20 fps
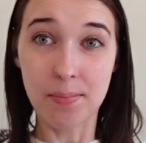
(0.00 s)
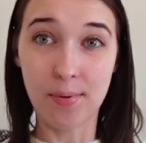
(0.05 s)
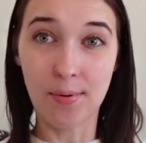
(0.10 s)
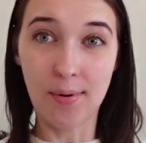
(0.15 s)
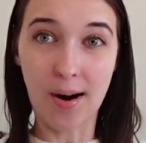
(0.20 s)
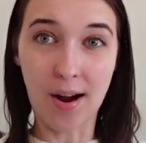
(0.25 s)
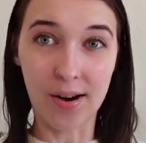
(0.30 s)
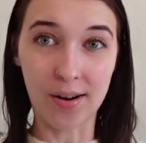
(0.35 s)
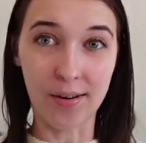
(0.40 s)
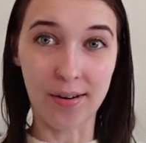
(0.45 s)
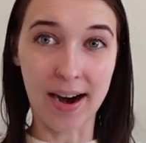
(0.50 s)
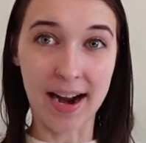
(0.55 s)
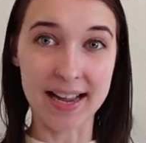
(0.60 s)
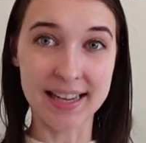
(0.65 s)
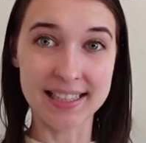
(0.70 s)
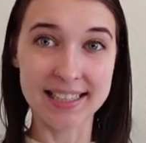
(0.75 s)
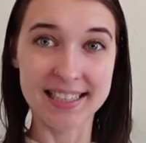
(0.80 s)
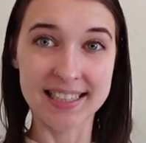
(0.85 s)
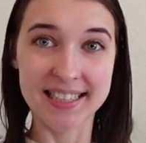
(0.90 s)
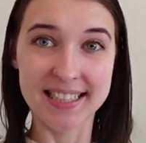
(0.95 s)

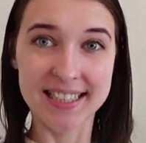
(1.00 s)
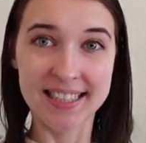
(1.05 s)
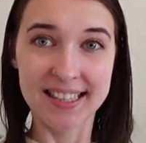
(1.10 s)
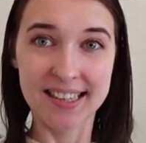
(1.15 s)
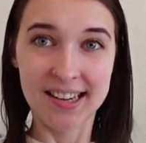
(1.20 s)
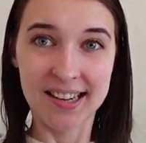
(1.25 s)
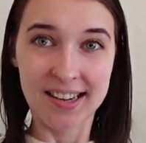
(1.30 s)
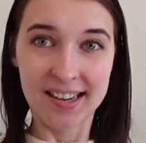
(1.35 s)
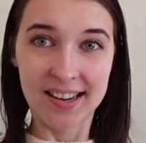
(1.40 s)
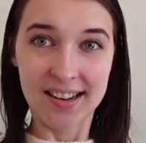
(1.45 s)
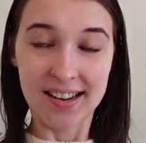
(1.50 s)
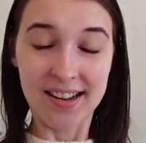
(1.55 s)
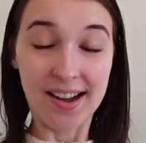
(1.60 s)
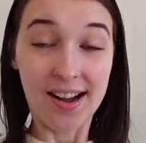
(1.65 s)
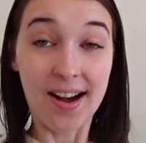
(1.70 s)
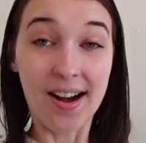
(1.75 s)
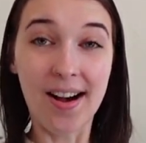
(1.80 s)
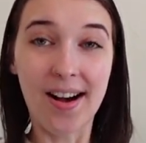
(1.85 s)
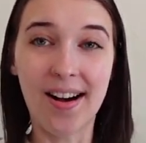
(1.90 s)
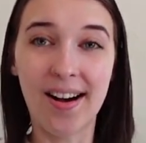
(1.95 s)
progress
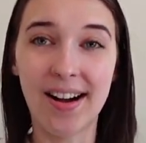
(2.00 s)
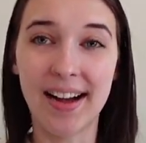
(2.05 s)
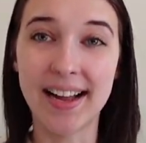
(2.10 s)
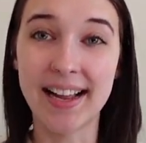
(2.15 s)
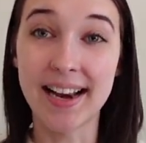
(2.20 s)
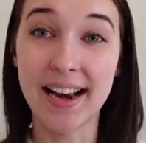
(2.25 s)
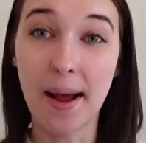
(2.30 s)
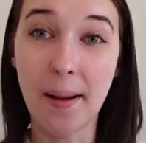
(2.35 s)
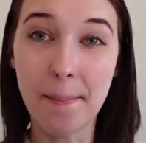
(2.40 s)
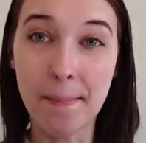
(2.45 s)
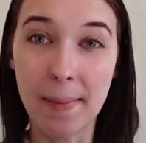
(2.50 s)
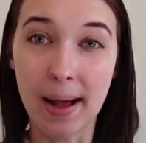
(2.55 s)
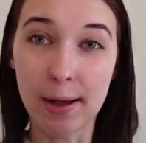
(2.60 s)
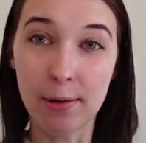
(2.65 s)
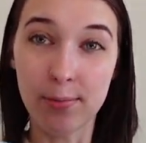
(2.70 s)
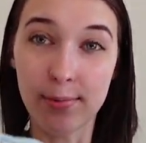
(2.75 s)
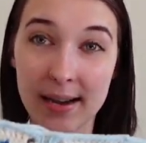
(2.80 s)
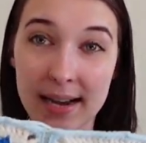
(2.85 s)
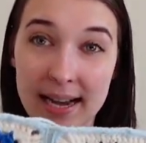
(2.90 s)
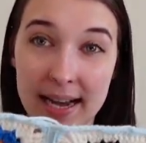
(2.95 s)
on my
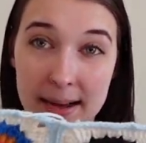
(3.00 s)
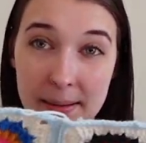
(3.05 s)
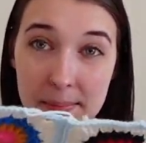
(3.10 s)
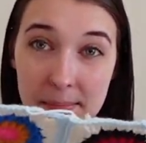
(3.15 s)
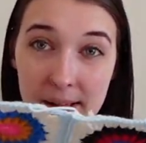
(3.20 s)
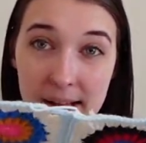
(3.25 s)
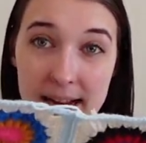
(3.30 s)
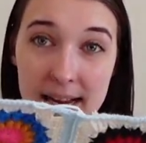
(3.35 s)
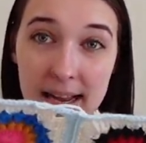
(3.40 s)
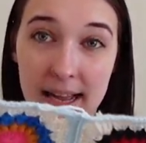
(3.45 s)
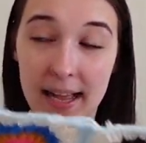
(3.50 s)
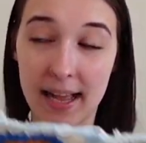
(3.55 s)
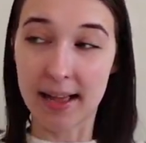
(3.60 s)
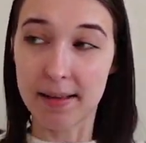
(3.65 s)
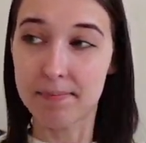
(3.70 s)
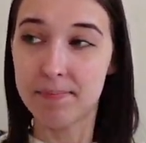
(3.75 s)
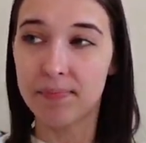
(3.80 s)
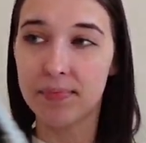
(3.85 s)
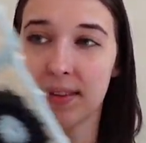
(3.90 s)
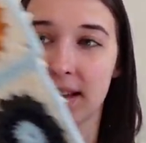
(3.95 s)
reading blanket.
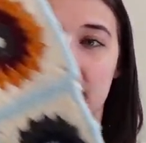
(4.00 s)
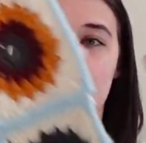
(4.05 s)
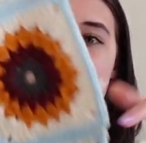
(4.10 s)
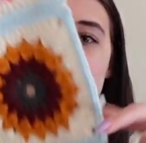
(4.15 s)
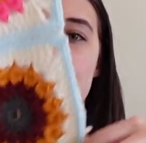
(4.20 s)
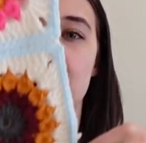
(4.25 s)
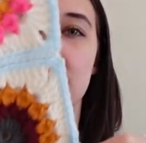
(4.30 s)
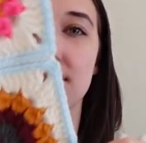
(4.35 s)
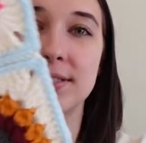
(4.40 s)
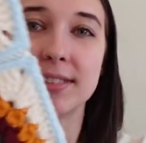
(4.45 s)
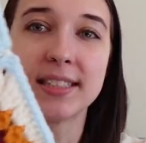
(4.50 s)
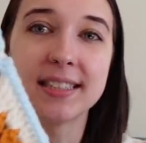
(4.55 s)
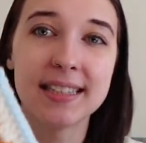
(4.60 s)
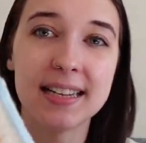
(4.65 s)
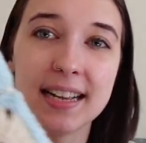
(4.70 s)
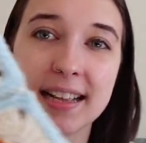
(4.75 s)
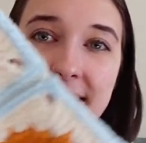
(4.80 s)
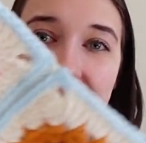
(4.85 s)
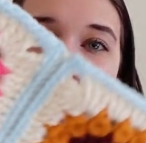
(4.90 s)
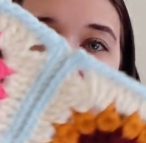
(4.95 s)
You'll
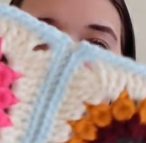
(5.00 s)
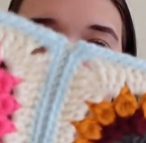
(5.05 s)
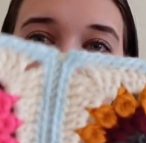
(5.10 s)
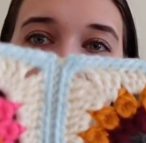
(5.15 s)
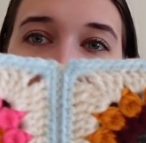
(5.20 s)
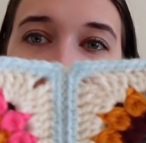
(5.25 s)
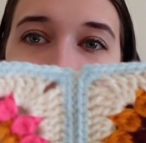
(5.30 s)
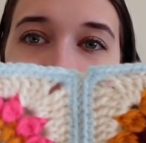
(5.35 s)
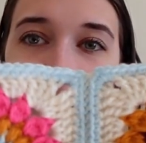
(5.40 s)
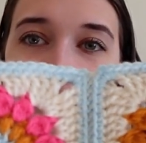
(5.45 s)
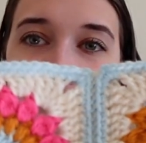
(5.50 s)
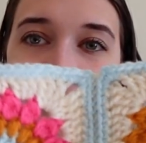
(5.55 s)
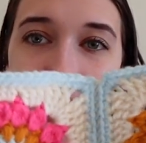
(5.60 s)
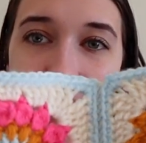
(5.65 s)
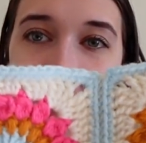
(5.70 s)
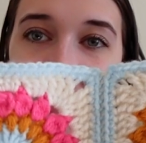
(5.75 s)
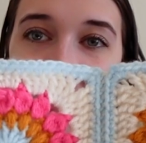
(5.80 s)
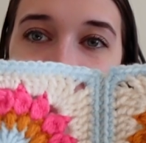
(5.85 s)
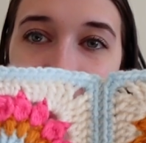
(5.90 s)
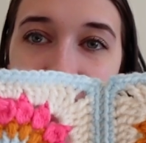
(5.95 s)
see that I've
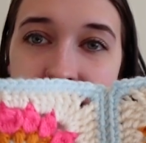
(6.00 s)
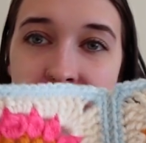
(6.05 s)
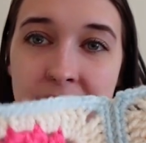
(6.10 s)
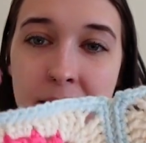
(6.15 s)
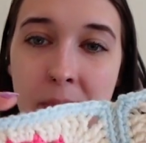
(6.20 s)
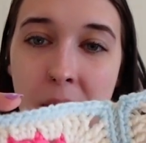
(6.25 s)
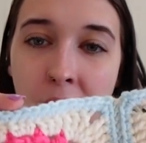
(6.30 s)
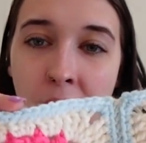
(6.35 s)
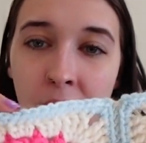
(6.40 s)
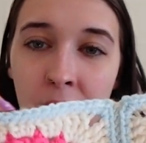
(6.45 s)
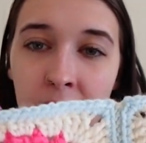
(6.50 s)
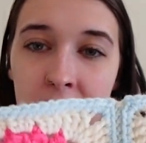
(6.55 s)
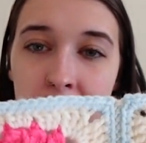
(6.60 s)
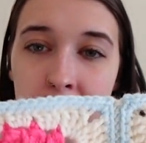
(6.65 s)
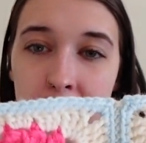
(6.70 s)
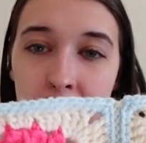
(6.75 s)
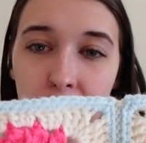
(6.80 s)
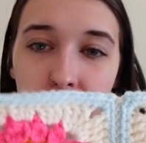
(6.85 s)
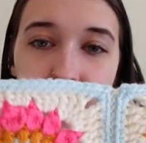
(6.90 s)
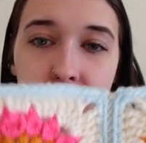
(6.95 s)
outlined them all in a
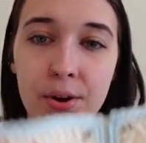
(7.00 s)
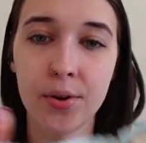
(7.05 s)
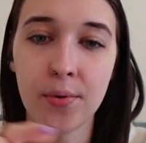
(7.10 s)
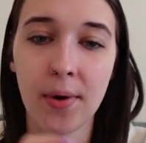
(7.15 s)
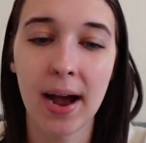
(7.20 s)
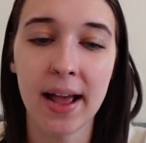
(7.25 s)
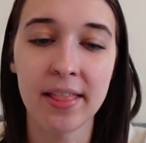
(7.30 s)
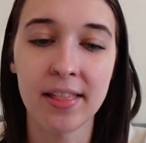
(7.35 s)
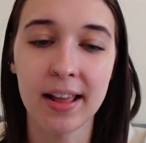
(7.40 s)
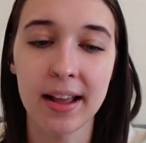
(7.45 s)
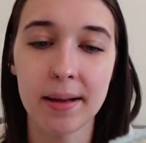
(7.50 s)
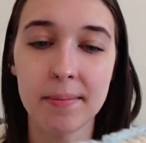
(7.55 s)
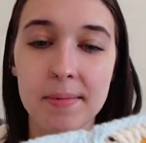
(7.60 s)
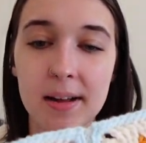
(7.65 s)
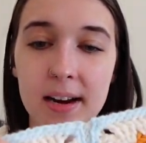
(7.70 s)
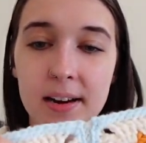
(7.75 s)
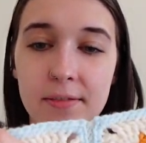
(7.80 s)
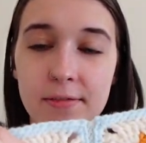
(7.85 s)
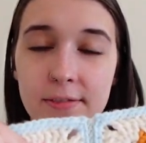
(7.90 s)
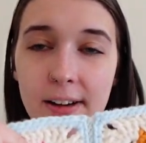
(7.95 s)
blue. I think I'm
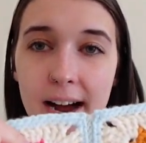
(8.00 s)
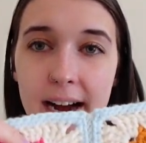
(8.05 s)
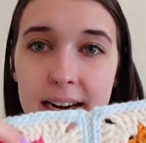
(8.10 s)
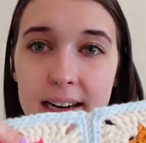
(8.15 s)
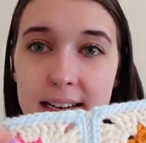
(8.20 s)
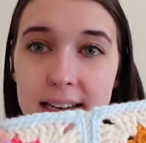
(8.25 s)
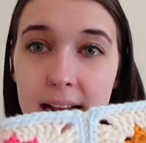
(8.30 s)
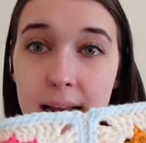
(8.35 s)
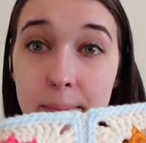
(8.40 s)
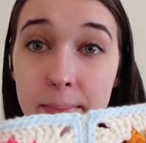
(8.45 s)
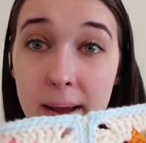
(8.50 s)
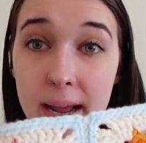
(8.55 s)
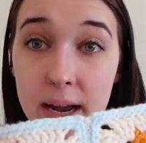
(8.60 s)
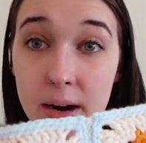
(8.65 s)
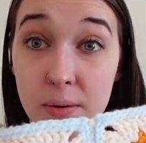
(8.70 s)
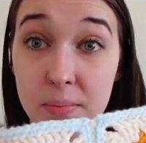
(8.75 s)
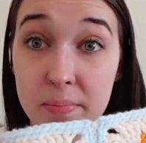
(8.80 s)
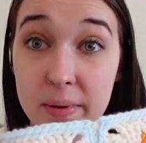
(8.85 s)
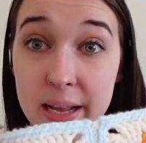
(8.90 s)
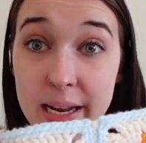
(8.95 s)
gonna find a
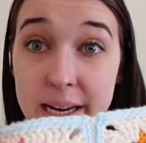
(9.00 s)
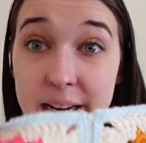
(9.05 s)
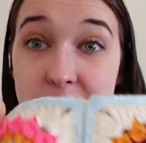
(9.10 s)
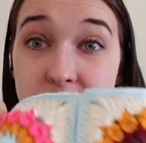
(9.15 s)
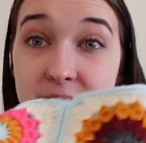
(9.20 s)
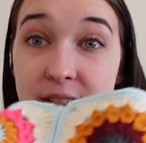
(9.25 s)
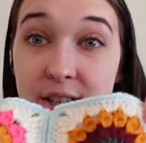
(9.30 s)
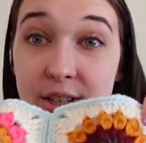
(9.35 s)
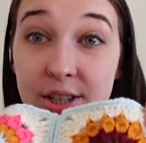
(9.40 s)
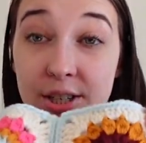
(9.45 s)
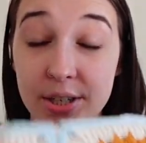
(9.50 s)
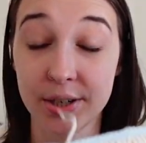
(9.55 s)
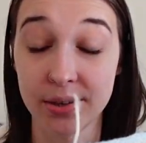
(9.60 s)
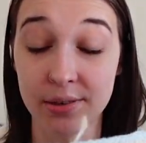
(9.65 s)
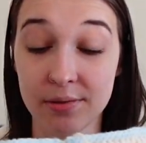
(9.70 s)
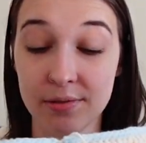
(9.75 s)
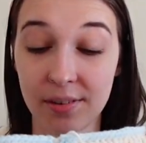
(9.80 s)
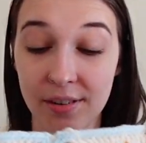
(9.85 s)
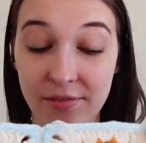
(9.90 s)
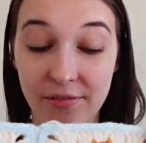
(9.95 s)
pale pink to do
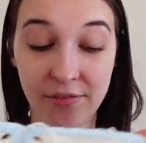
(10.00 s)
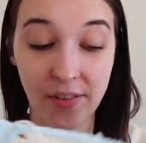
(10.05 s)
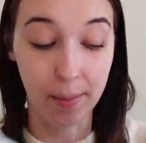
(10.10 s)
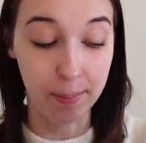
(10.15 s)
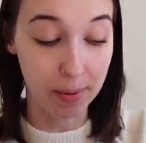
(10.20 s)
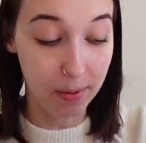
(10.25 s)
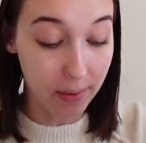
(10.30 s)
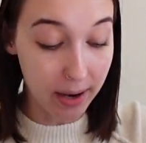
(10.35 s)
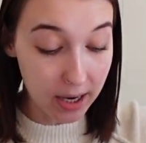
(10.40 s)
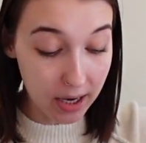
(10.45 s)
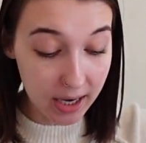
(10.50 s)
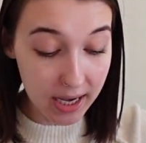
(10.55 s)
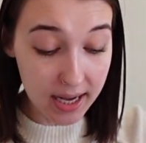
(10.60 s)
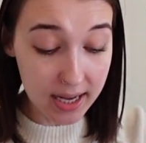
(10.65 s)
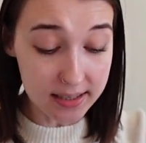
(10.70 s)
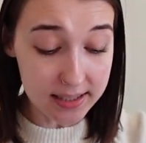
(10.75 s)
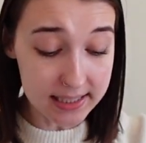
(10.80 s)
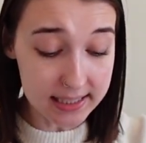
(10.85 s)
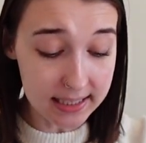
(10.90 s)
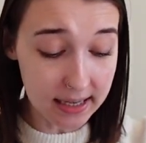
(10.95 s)
for
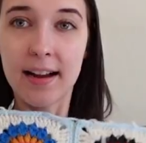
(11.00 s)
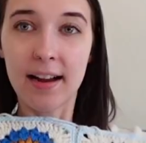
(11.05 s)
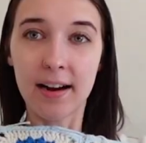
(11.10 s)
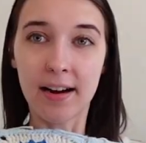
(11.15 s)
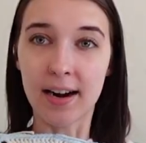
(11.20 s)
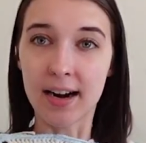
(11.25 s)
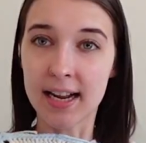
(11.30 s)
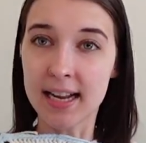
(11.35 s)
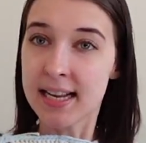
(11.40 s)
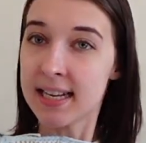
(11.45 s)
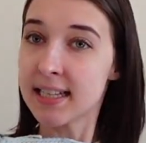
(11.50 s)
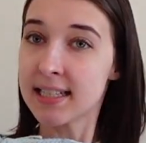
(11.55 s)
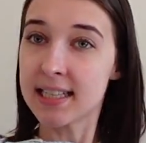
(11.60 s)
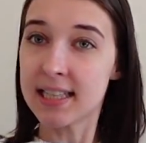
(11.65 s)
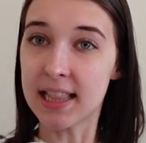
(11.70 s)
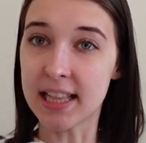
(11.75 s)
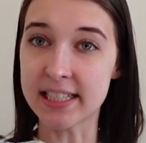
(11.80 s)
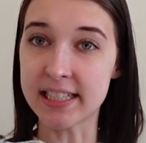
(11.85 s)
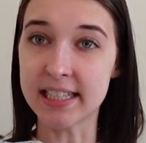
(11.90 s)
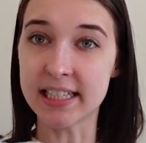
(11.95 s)
February's. Here it is.
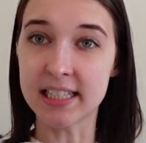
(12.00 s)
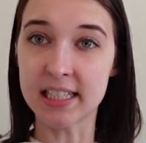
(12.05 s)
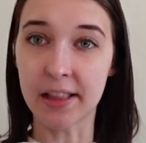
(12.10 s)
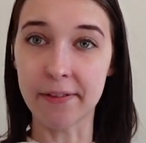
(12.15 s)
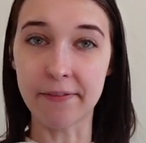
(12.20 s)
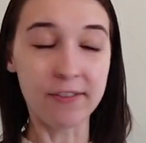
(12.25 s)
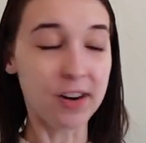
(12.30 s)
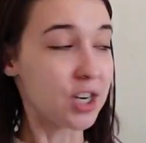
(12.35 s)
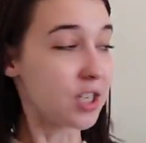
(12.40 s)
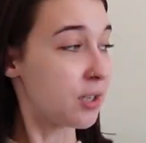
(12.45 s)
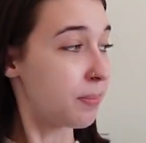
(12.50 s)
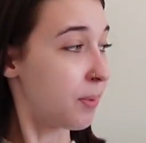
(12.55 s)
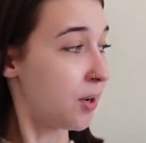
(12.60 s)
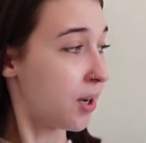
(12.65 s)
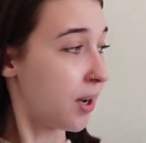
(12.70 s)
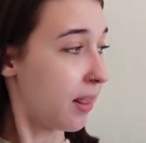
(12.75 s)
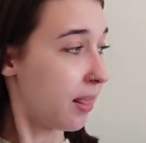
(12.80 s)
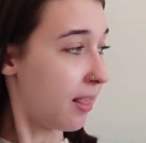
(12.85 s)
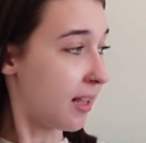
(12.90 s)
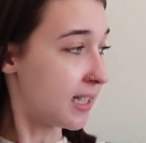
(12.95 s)
This is the first
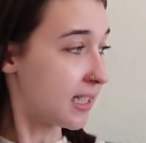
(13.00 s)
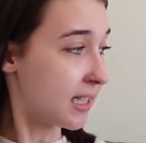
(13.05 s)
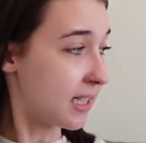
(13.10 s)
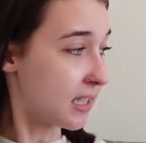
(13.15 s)
book. This